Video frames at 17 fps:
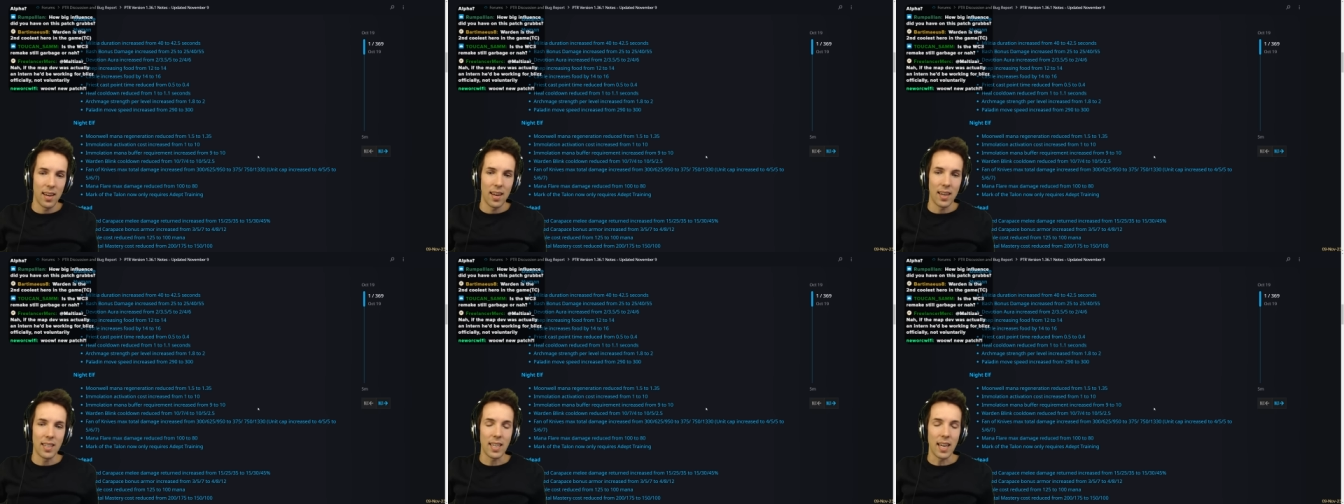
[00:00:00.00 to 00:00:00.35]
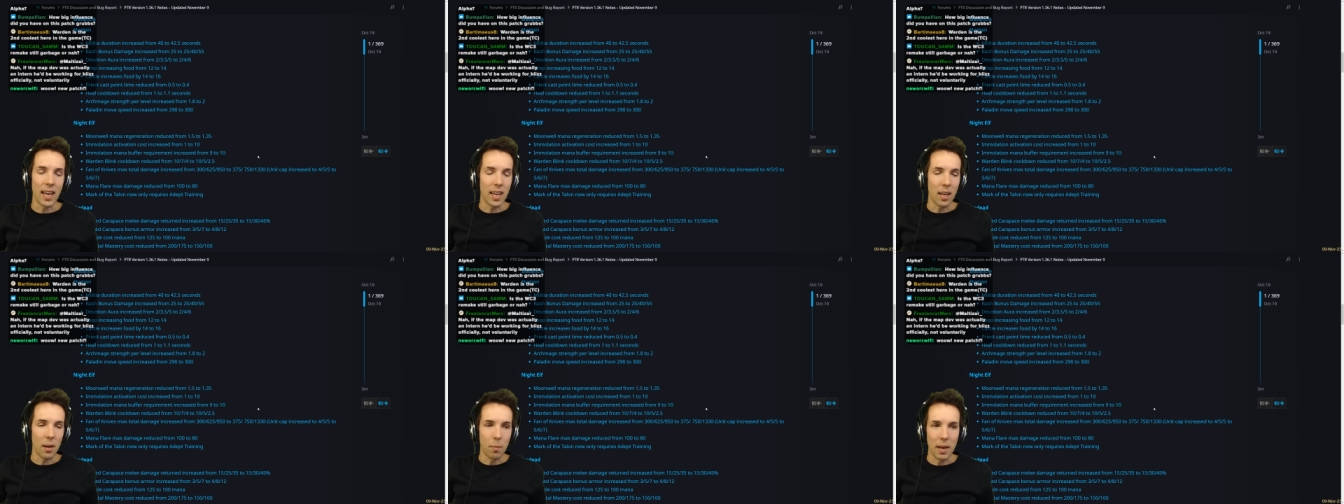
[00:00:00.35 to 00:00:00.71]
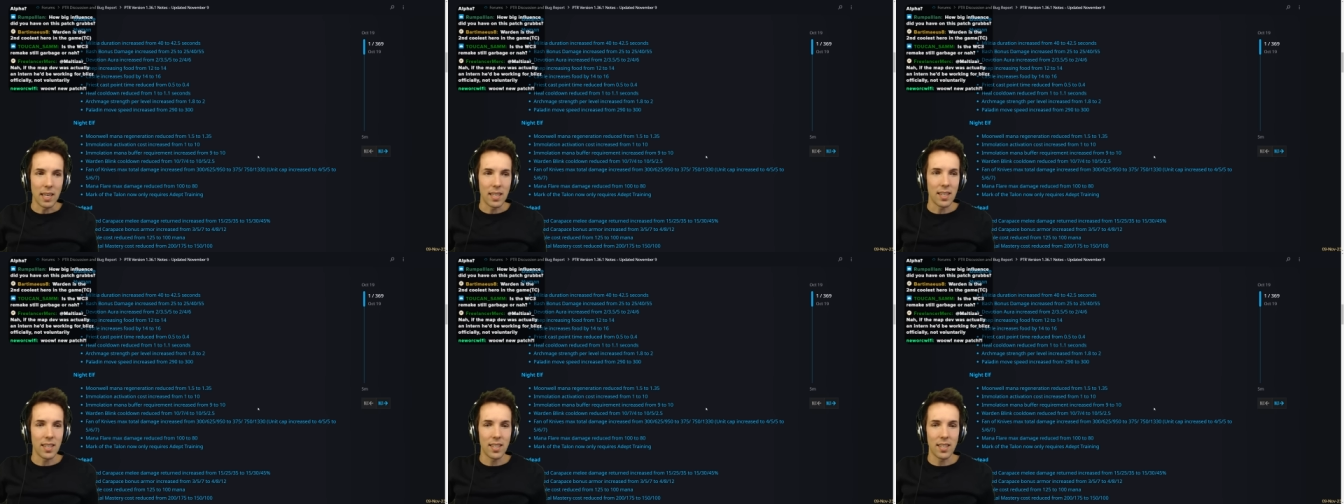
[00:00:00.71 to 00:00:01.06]
She can kill
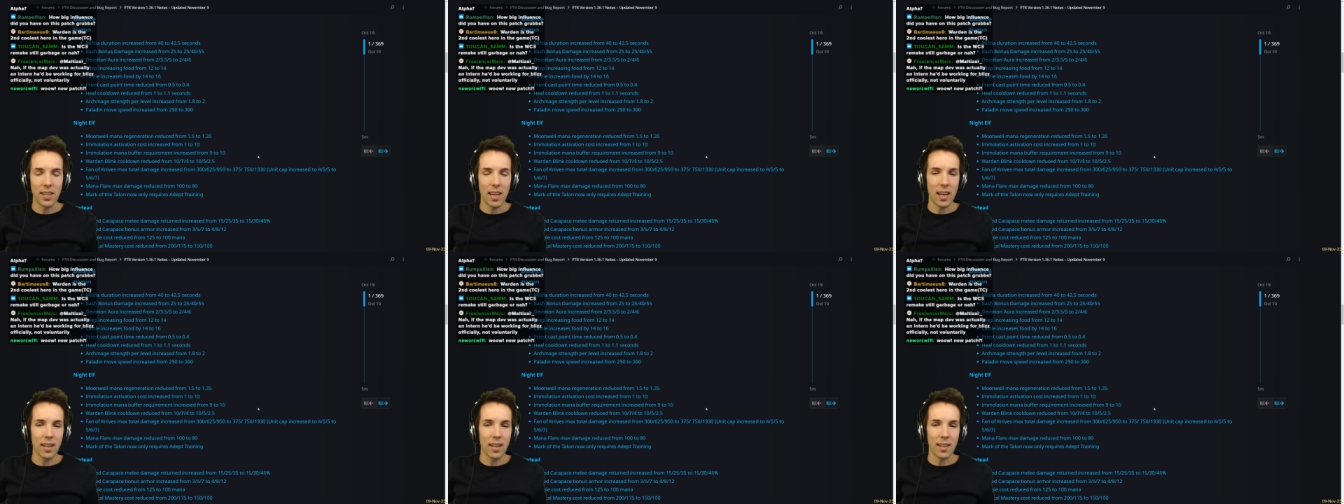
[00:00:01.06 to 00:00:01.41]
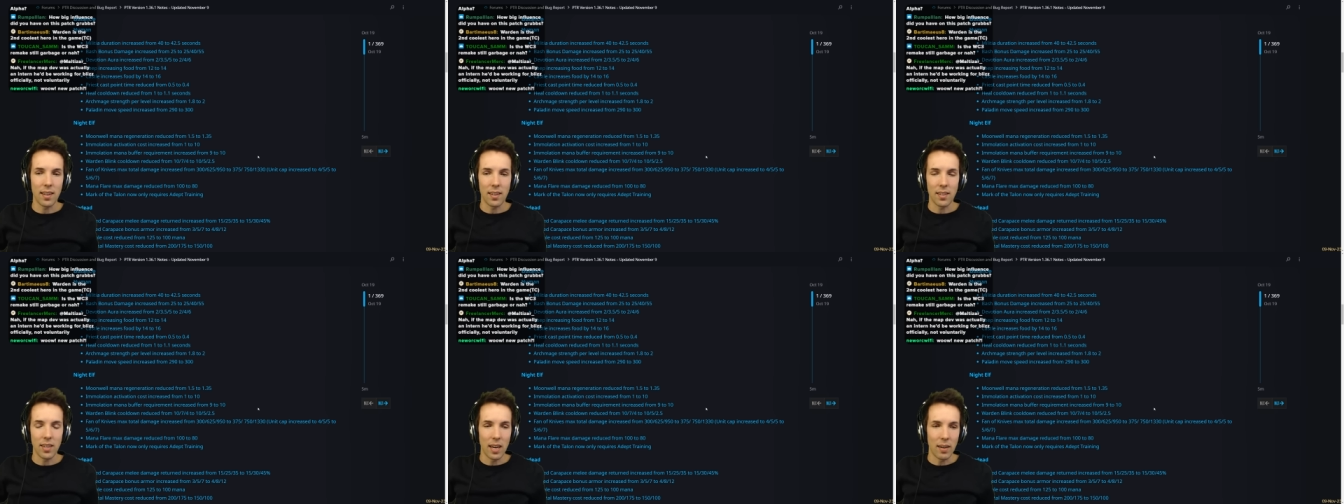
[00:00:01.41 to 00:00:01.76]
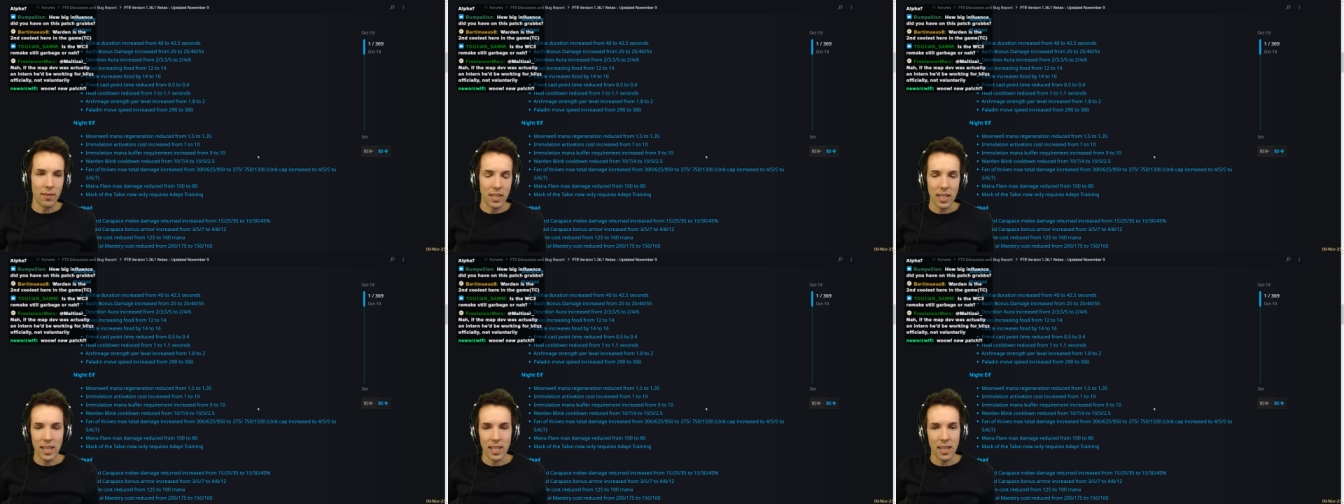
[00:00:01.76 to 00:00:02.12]
peasants to get to
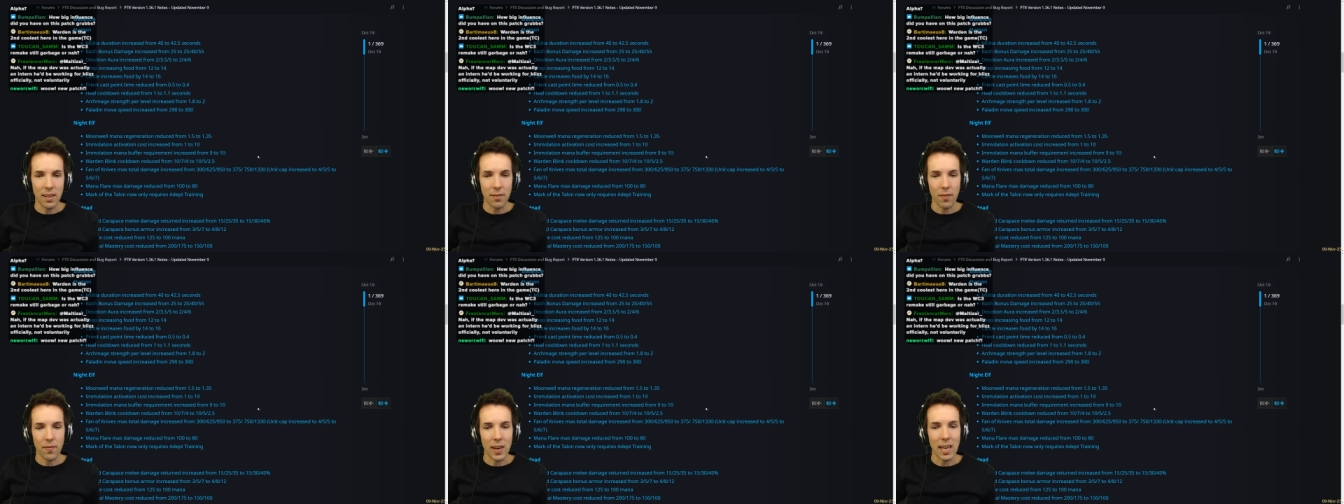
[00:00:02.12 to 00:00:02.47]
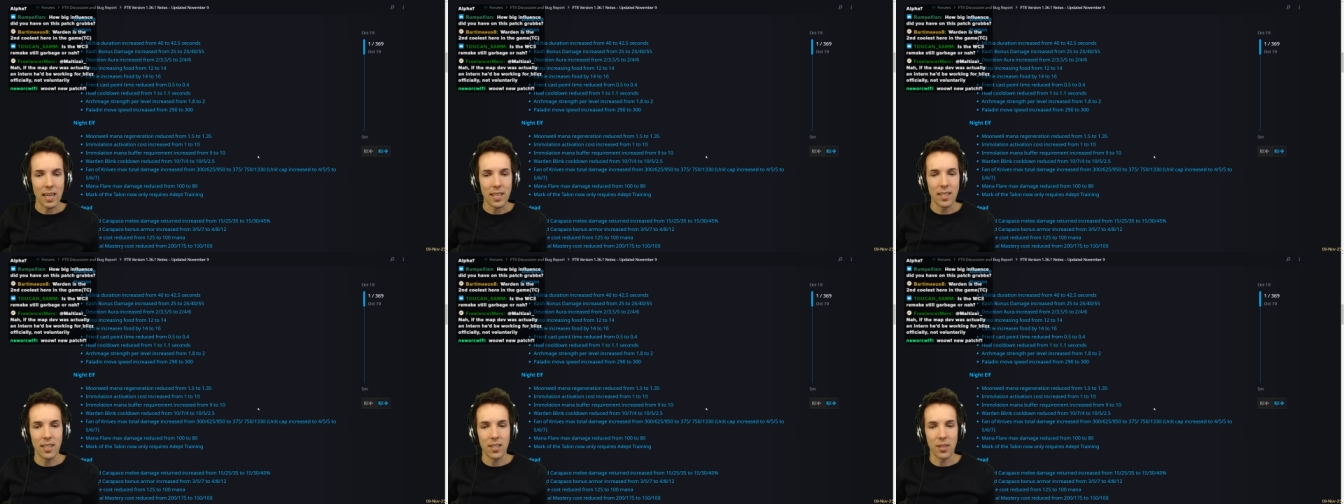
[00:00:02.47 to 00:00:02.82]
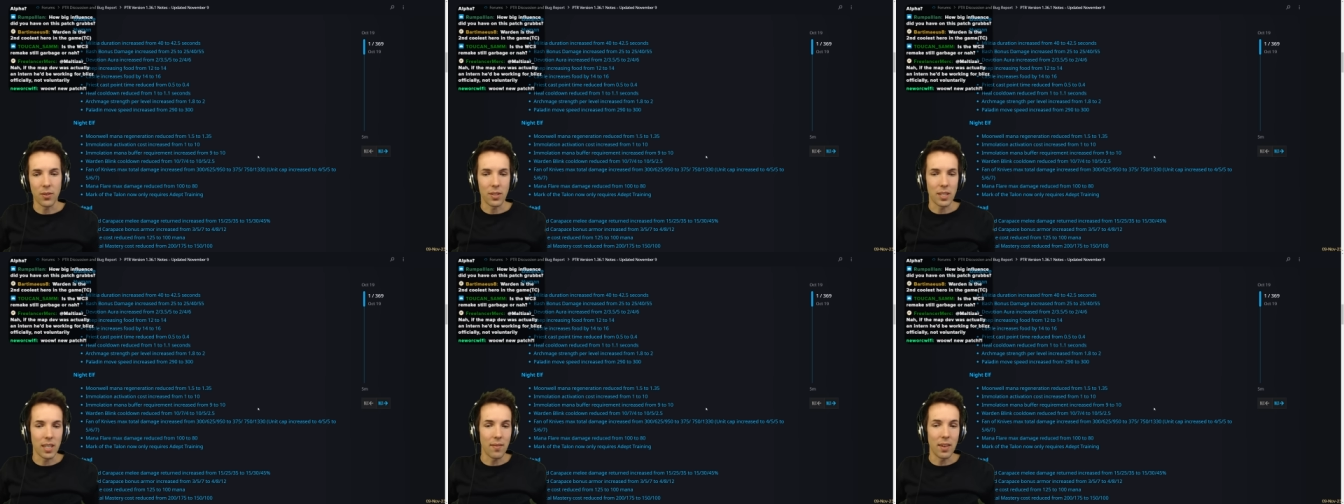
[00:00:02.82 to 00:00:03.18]
level 6 even faster.
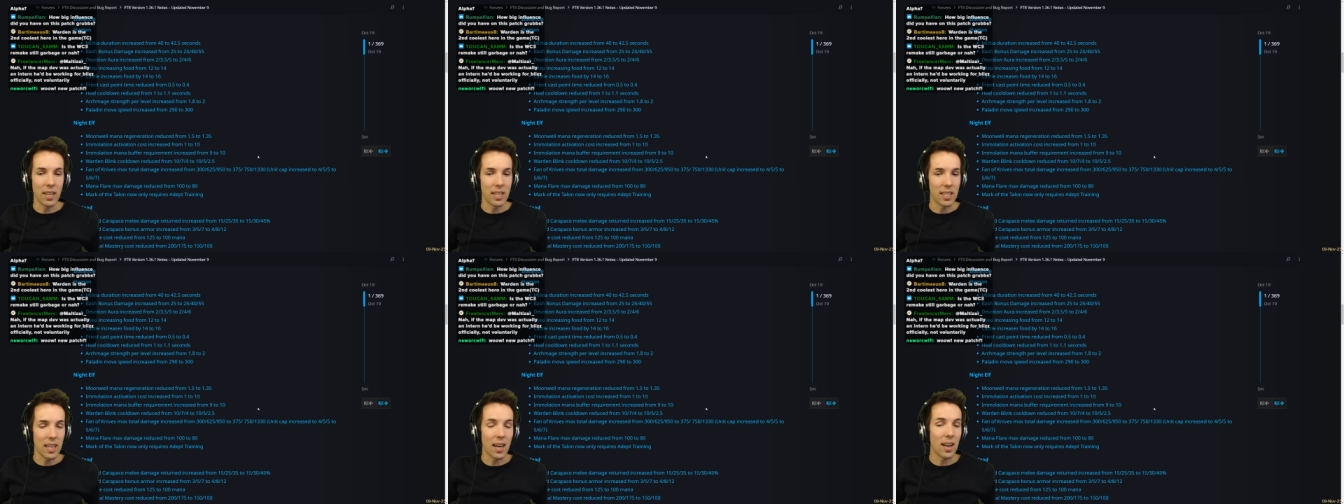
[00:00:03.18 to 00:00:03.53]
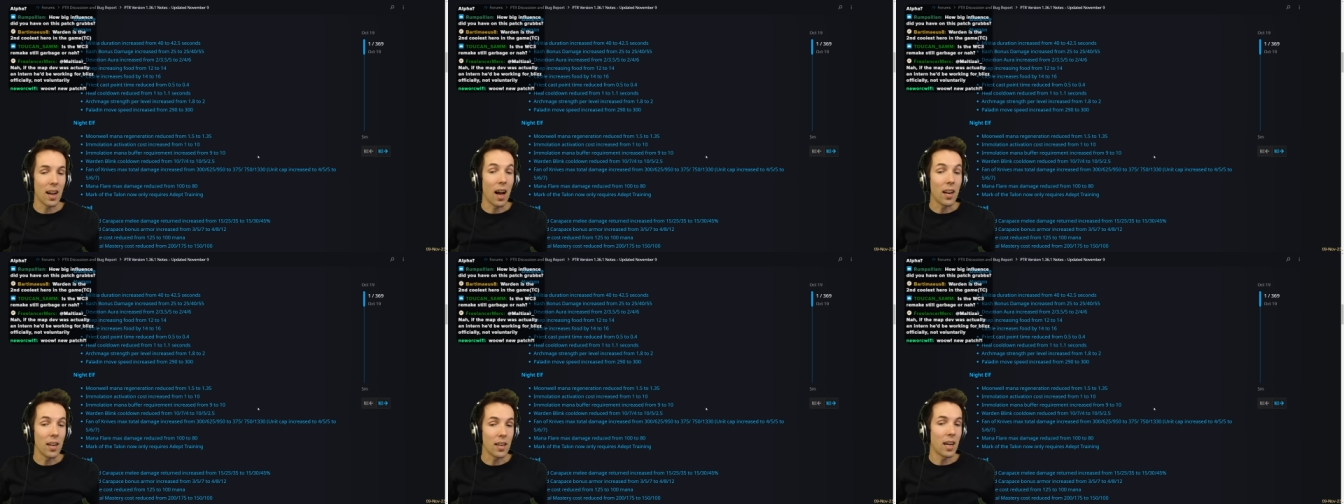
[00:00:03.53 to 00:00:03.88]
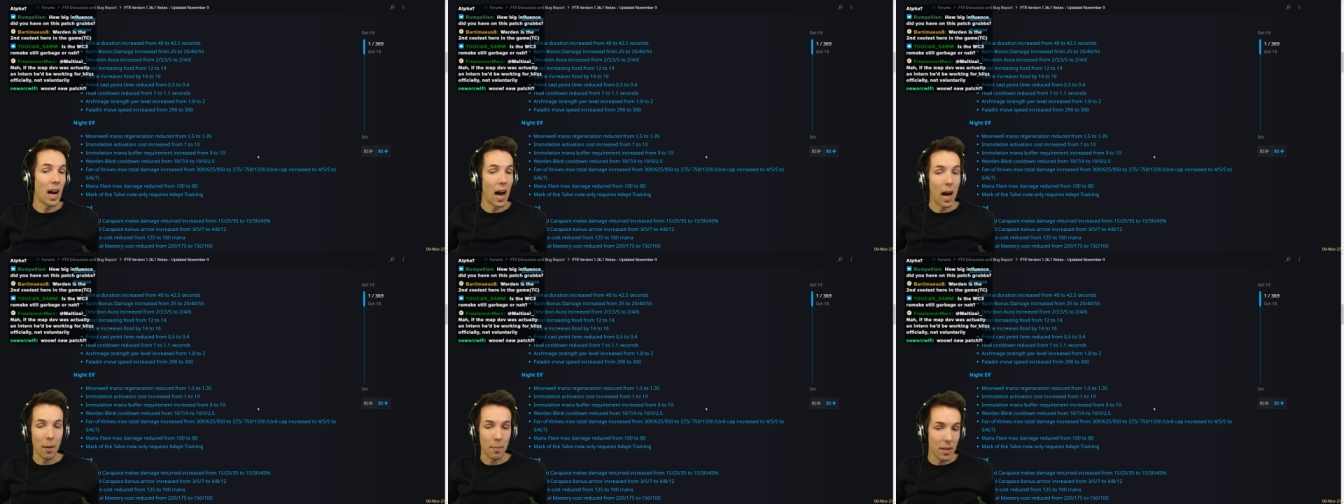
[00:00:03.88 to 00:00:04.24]
So 7 is not
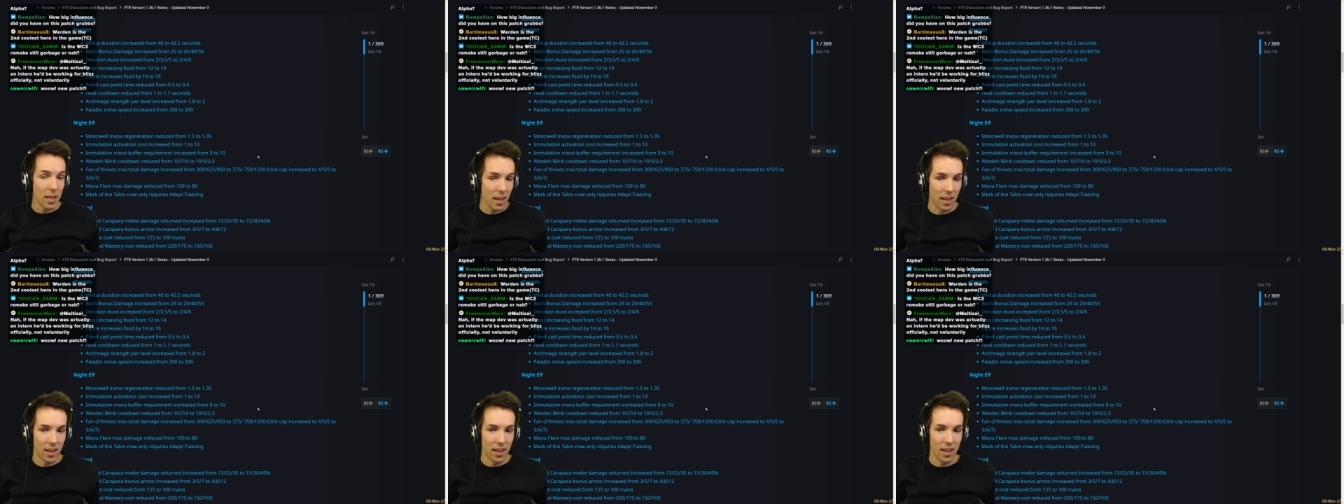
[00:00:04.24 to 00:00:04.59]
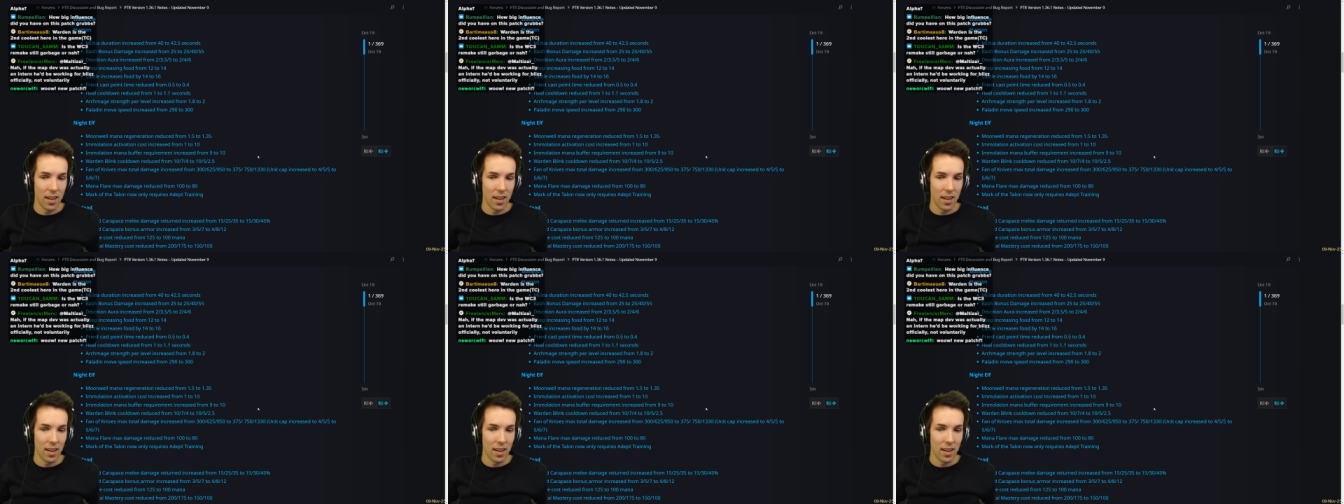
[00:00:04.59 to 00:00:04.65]
uncommon.